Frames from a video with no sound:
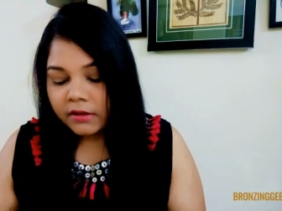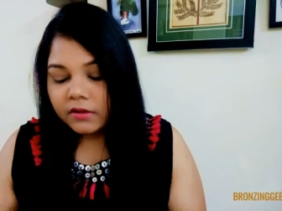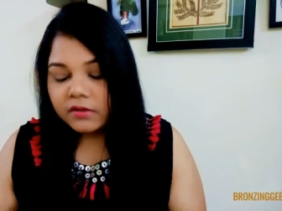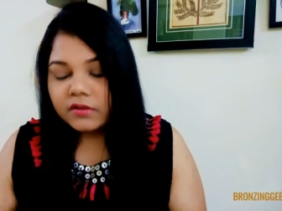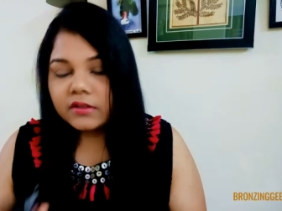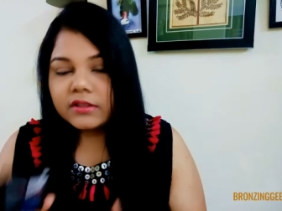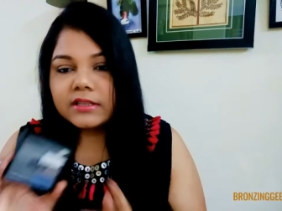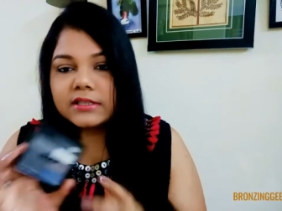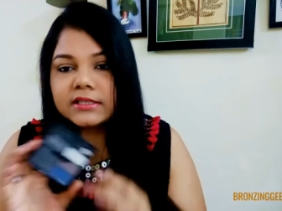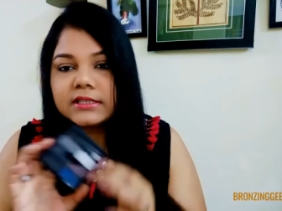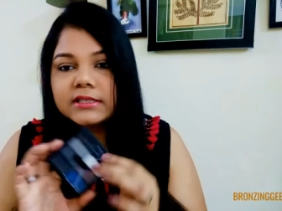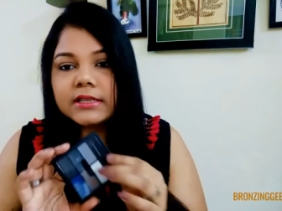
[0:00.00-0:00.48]

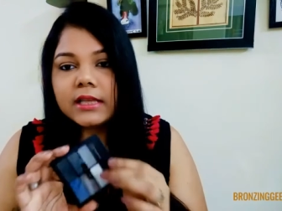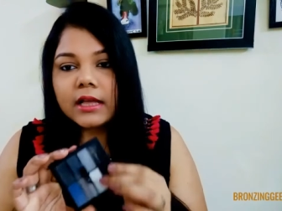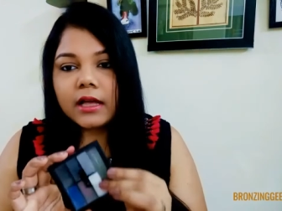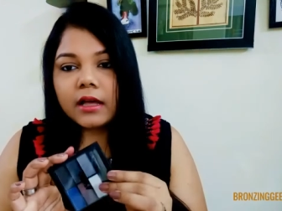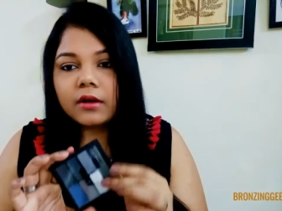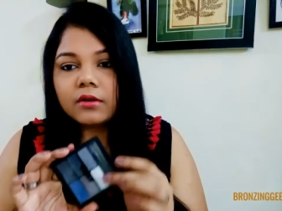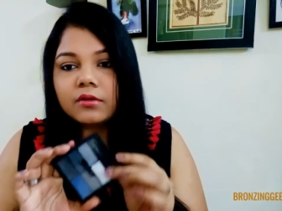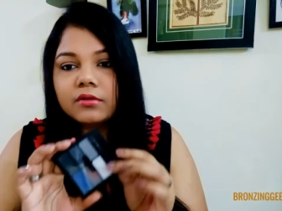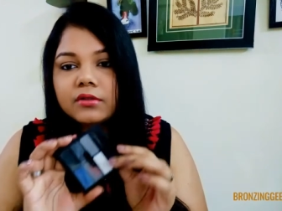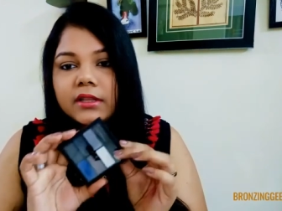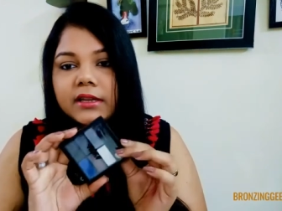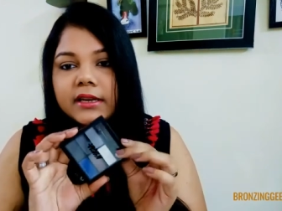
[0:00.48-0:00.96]
So this is
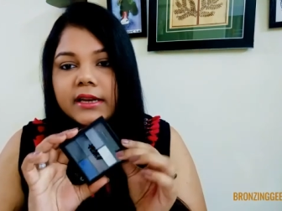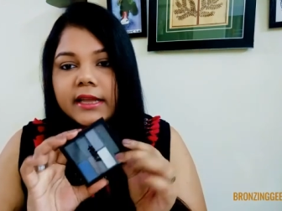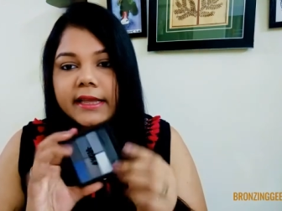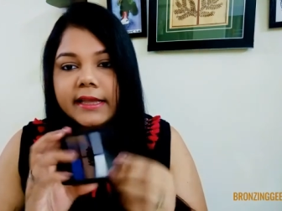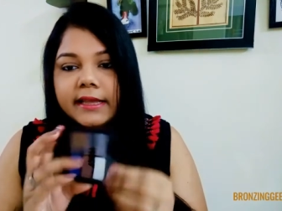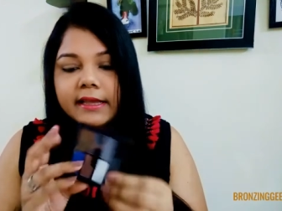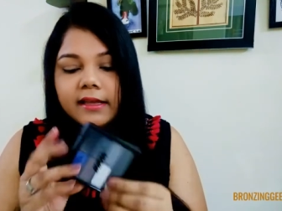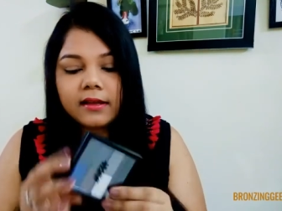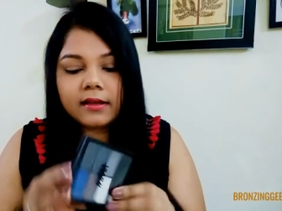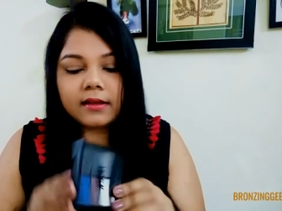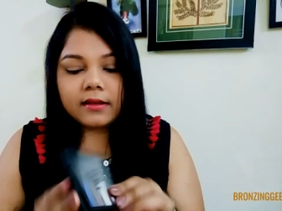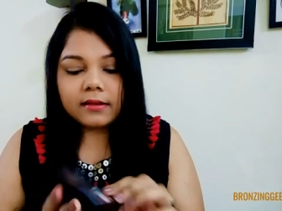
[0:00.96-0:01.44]
how the
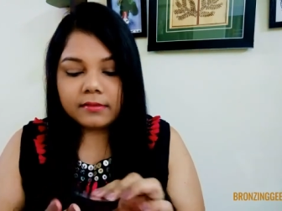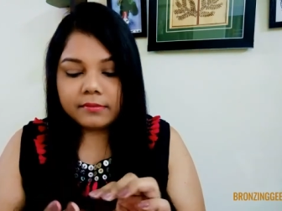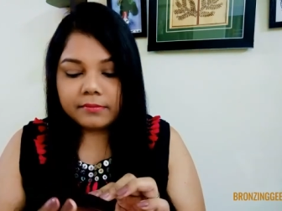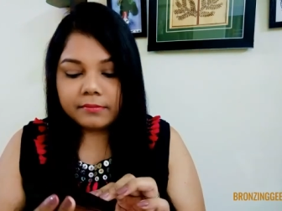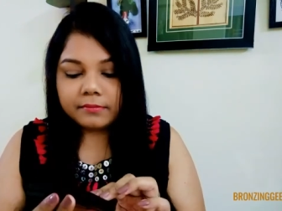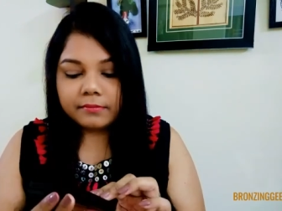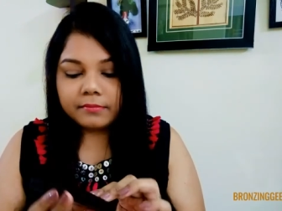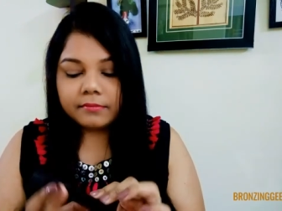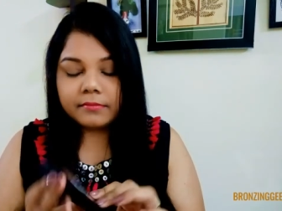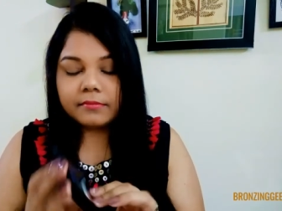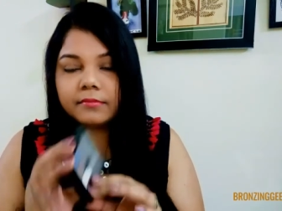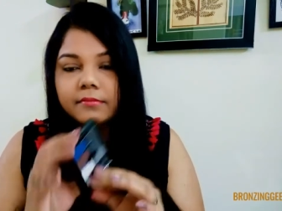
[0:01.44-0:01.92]
Nykaa
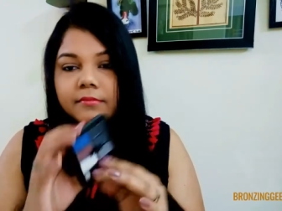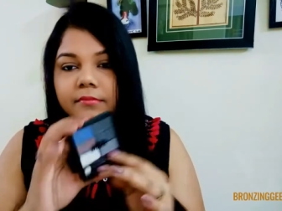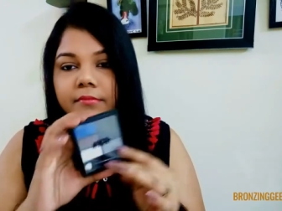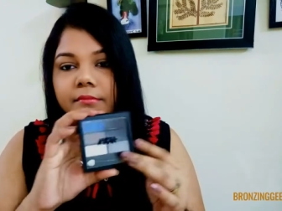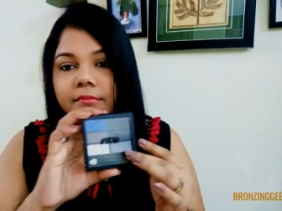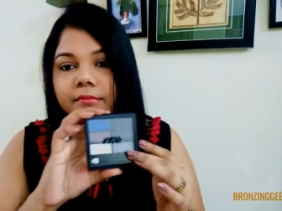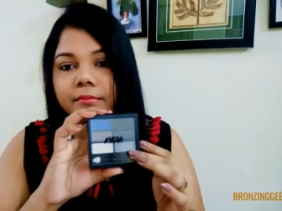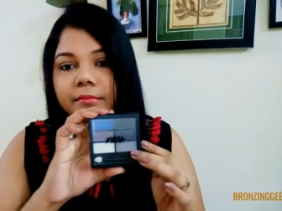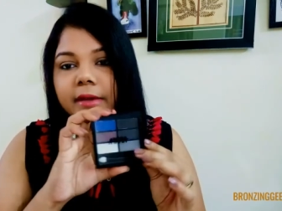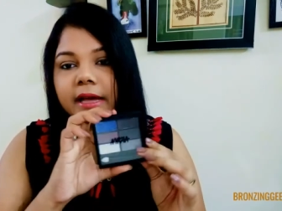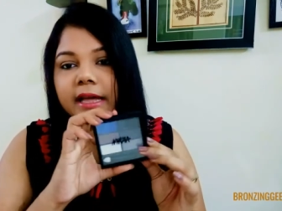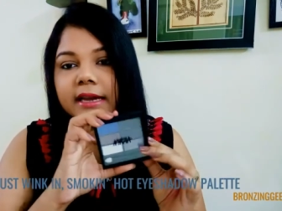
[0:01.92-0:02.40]

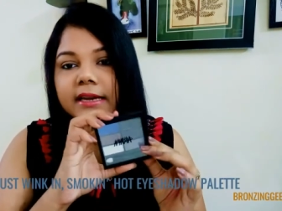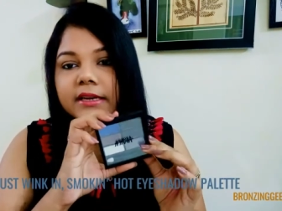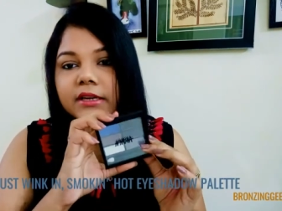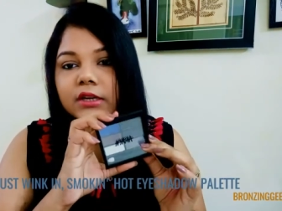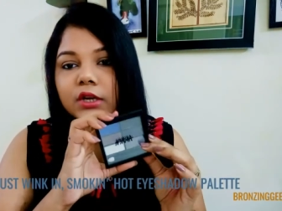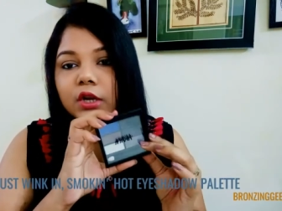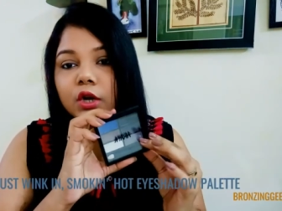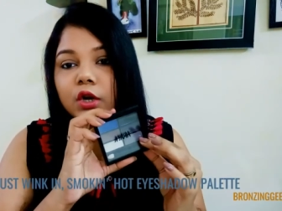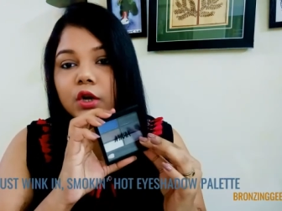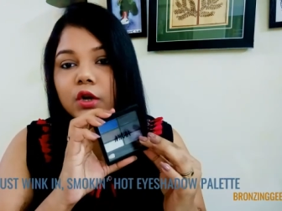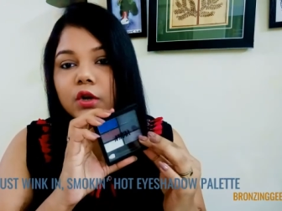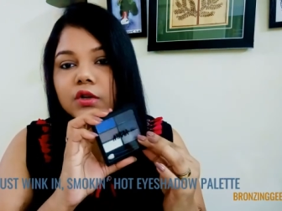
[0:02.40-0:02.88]

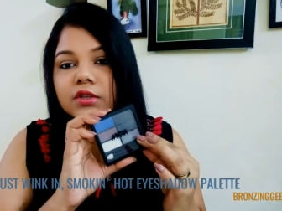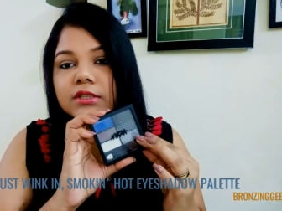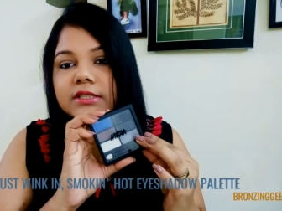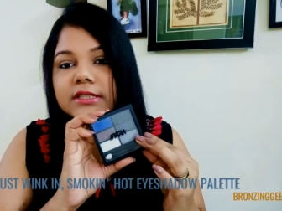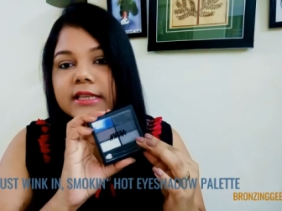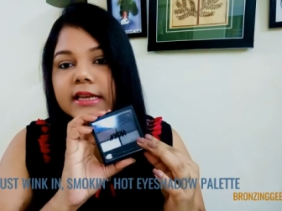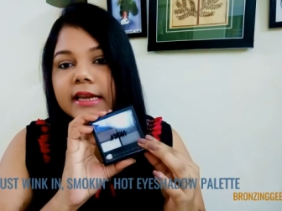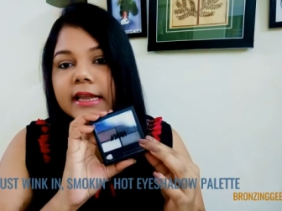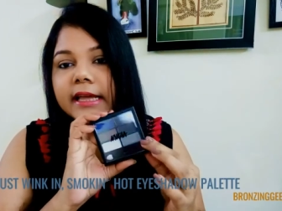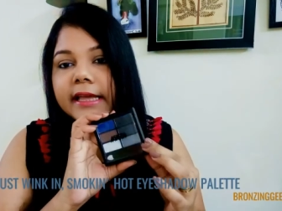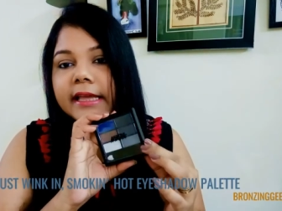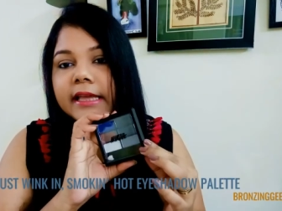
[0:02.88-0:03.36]
palette
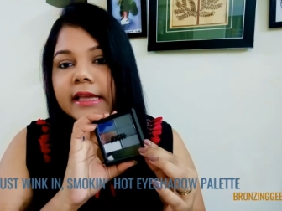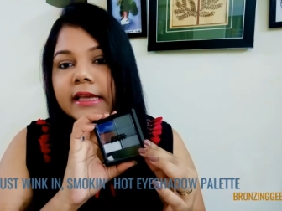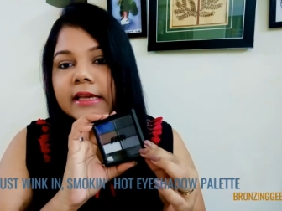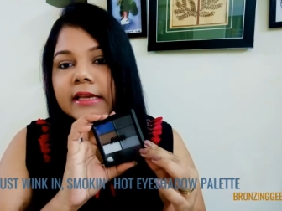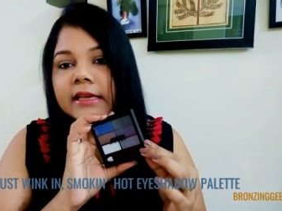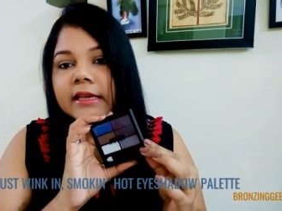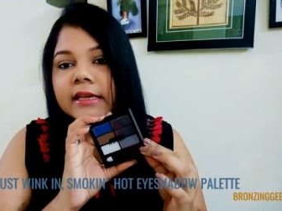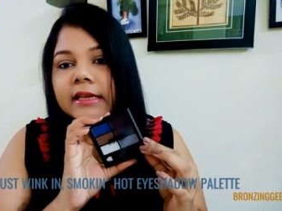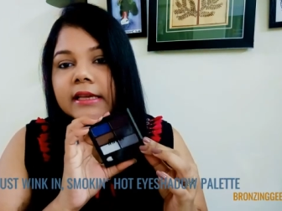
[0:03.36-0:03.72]
looks like.